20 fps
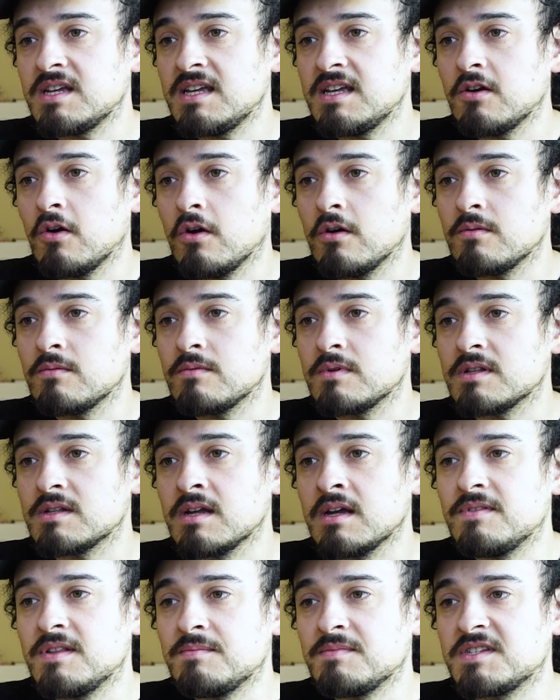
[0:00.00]
he hoped would
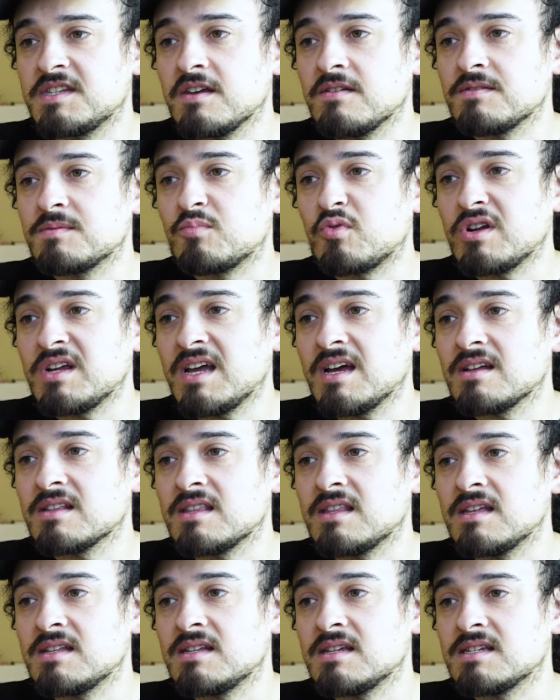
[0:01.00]
of themselves bring
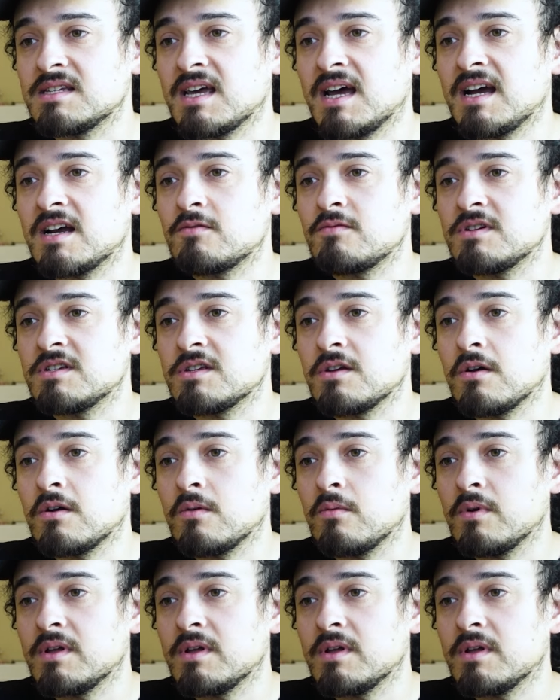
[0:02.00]
out the desired result